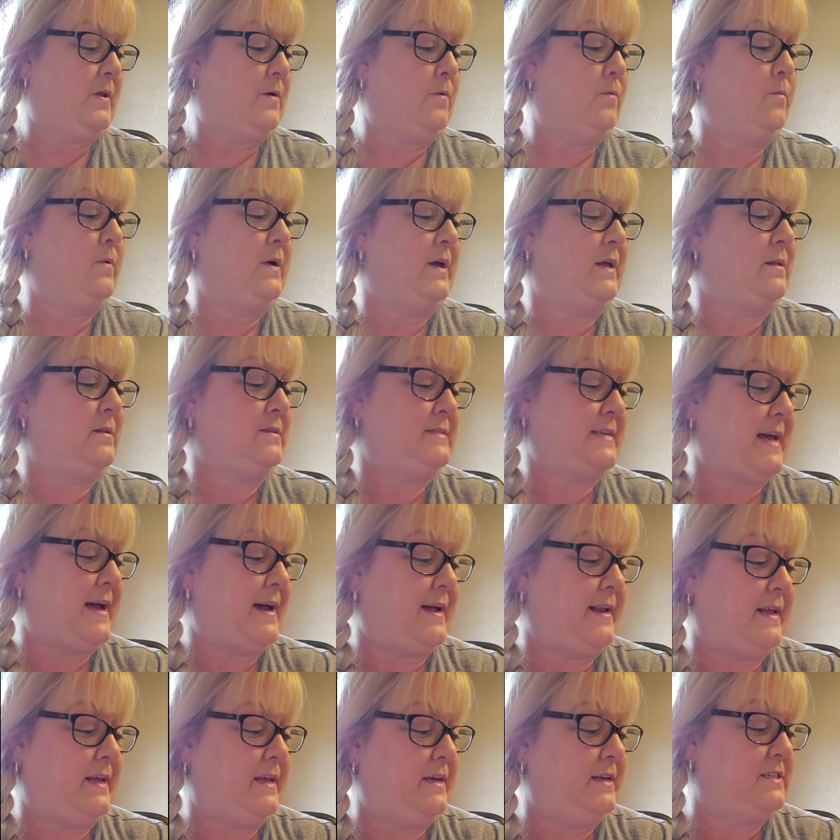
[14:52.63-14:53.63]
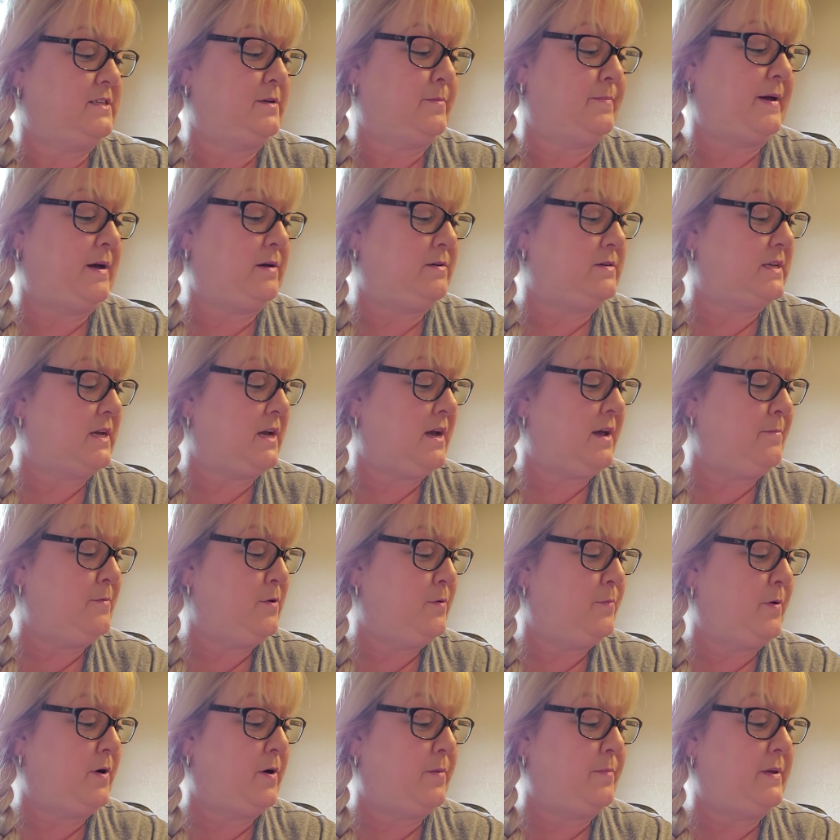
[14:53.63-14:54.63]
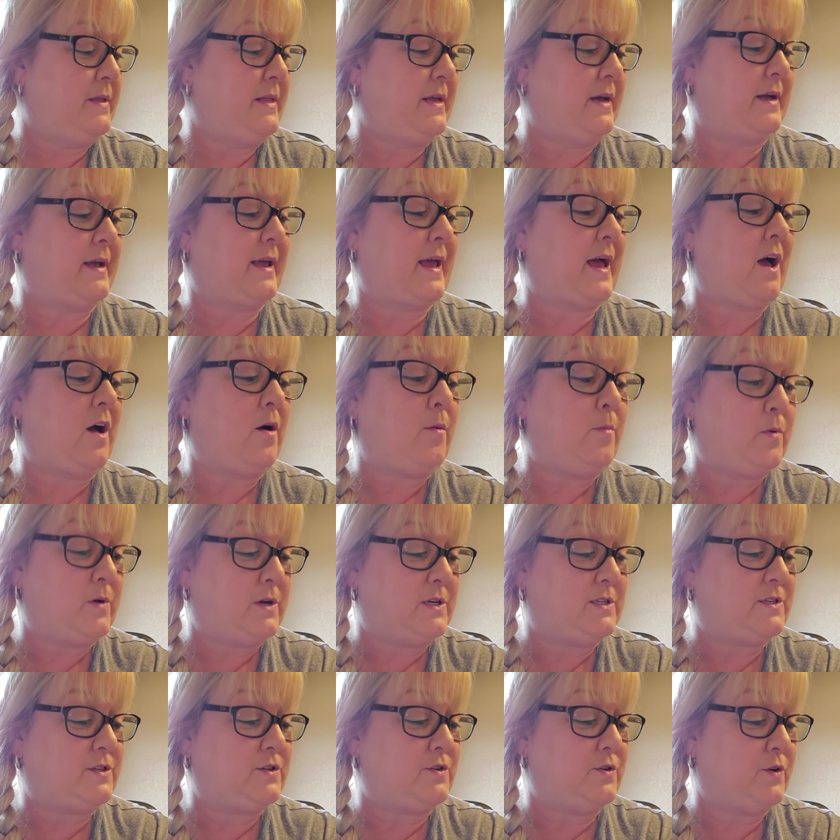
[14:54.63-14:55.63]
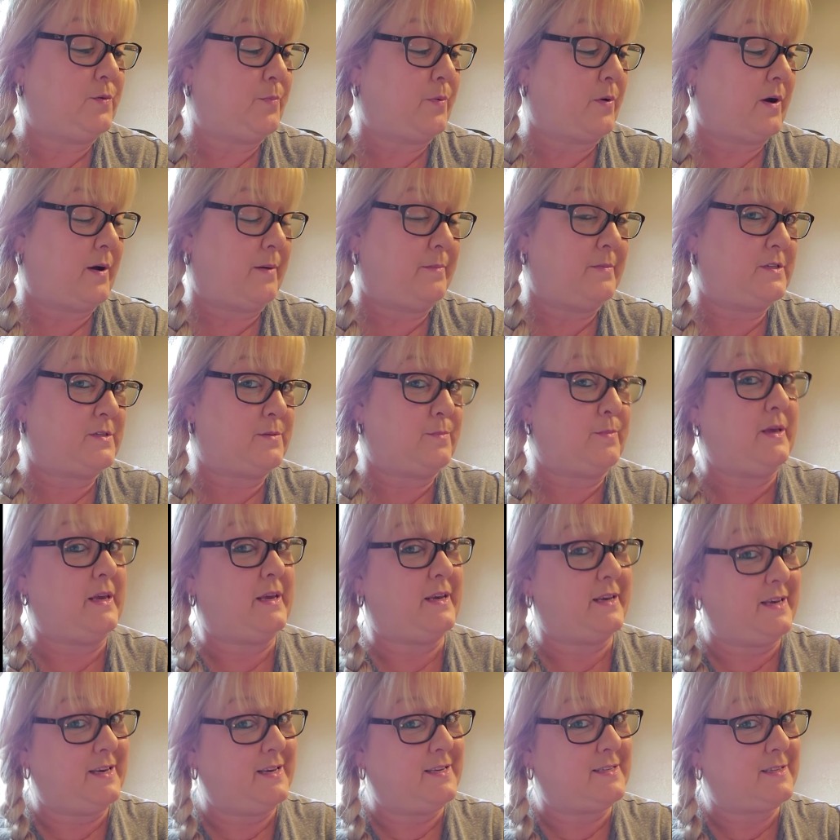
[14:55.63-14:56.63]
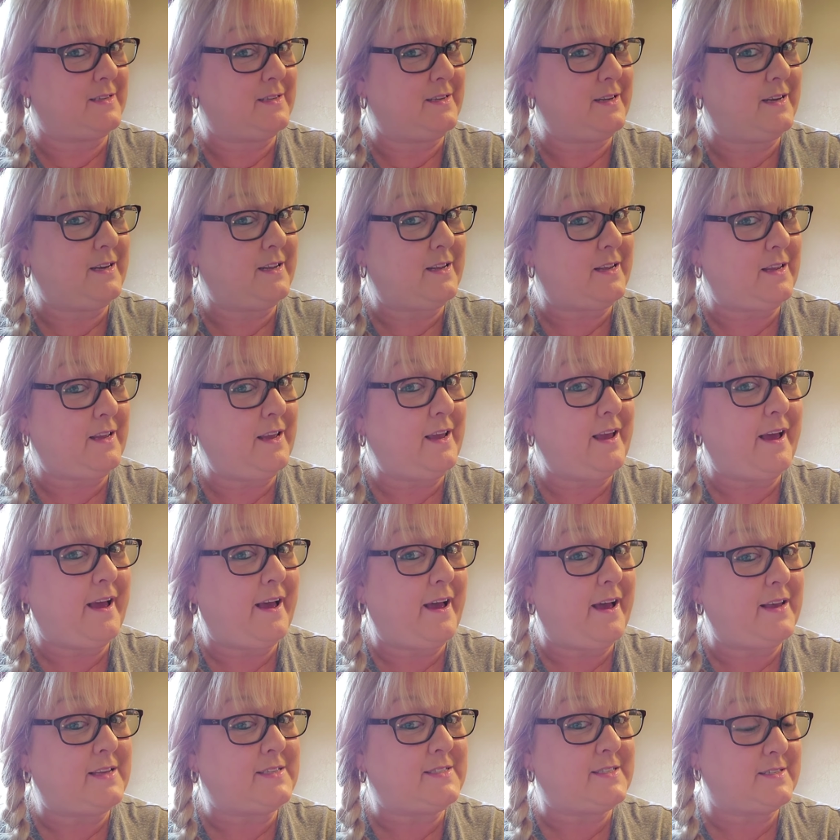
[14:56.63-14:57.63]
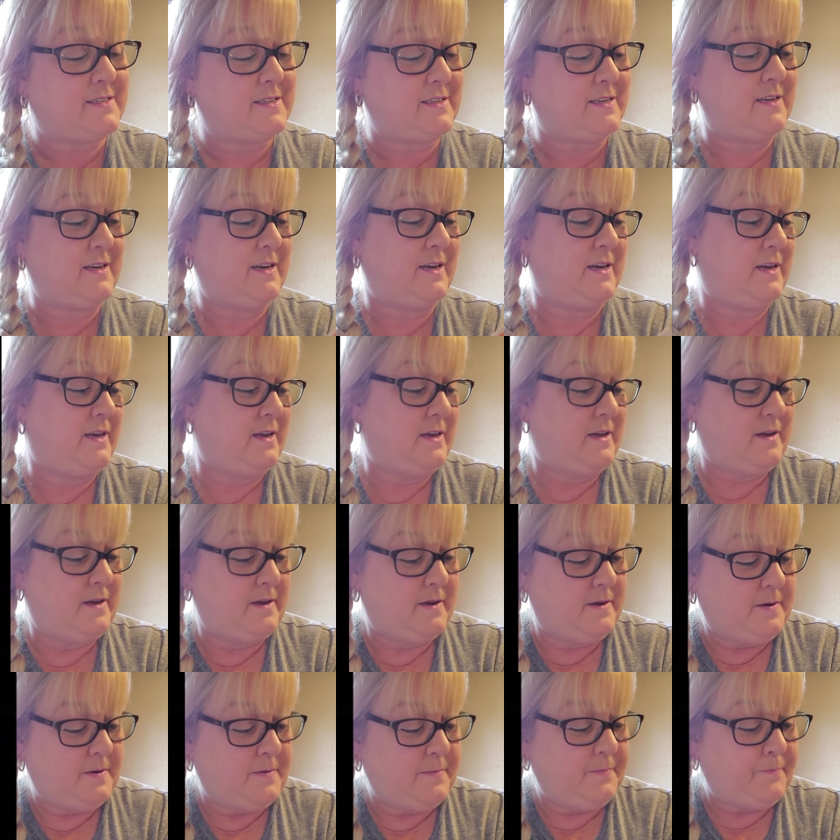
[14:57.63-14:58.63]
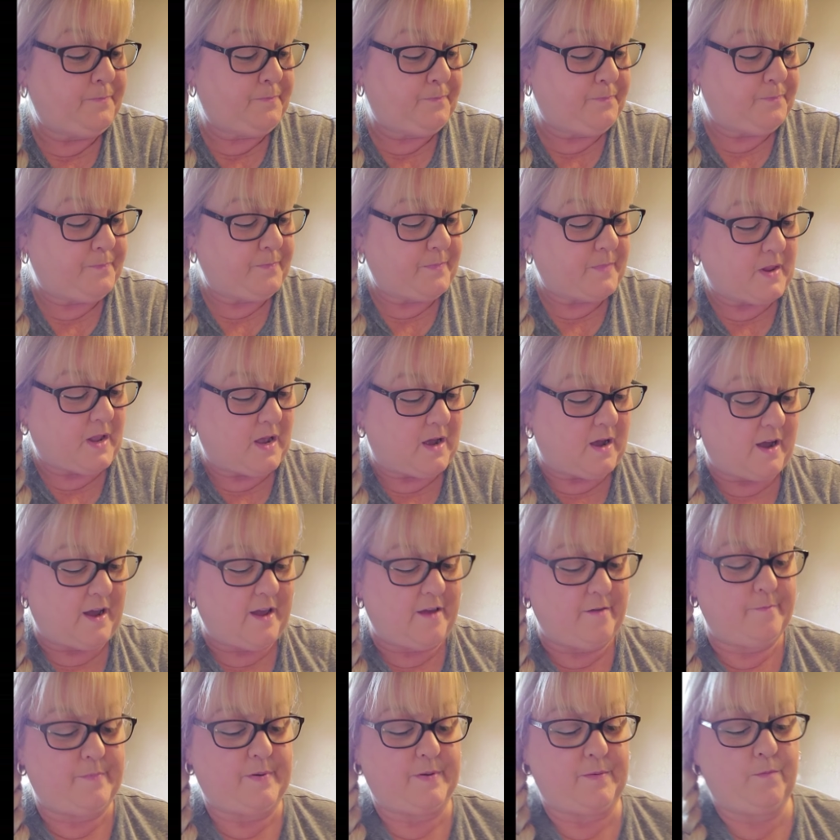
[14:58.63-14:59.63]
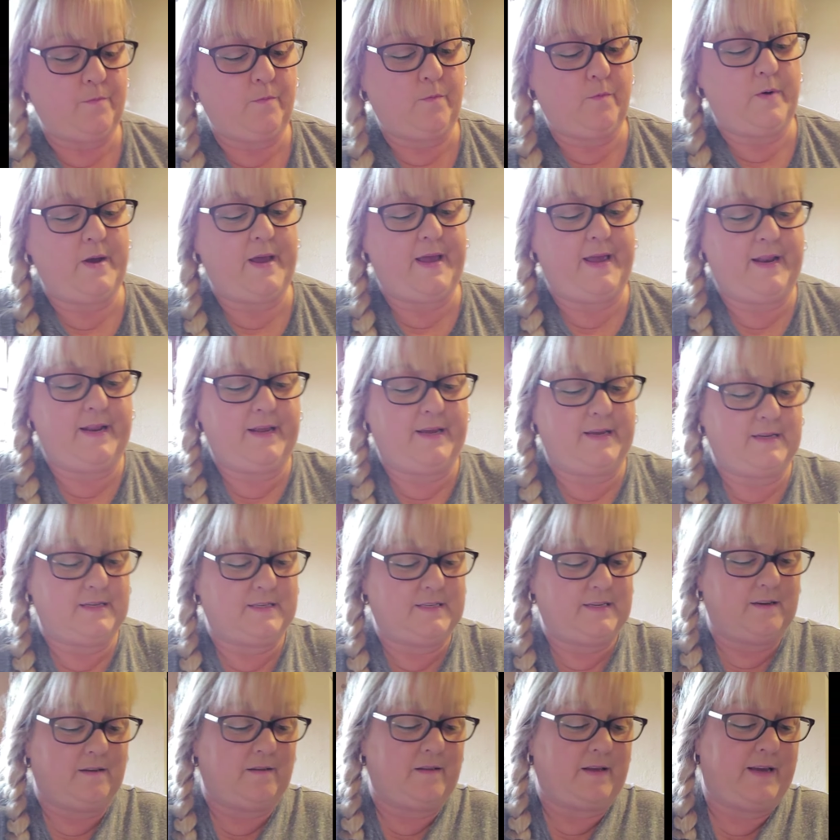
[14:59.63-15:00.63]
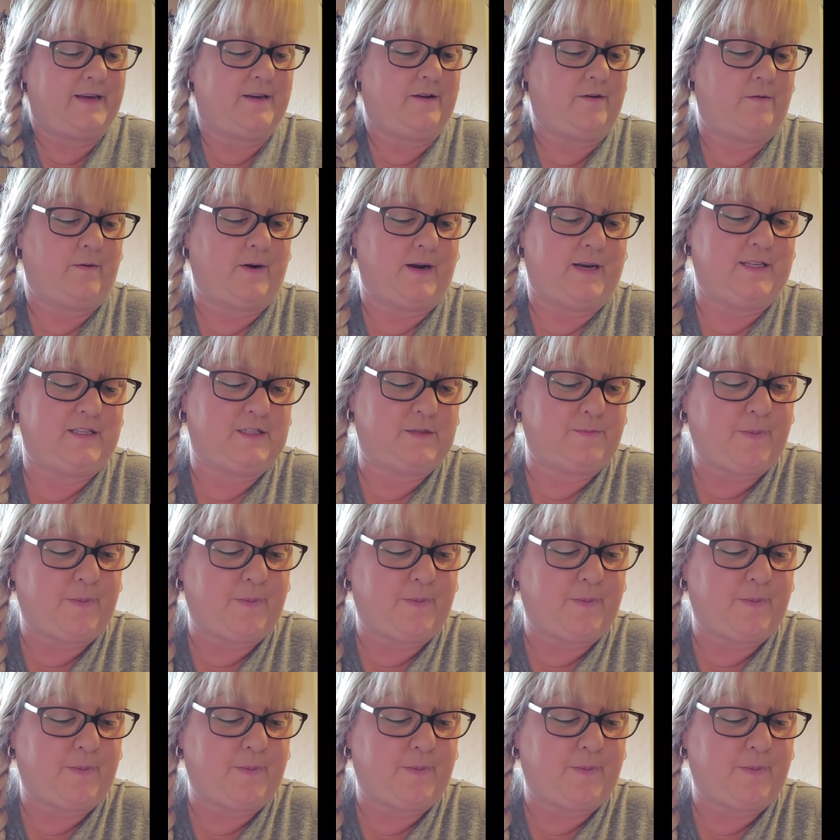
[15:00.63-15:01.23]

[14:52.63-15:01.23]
Well, Daddy, it's about time you bought me that cowboy suit you promised me, isn't it? He asked. I have been waiting until I could ride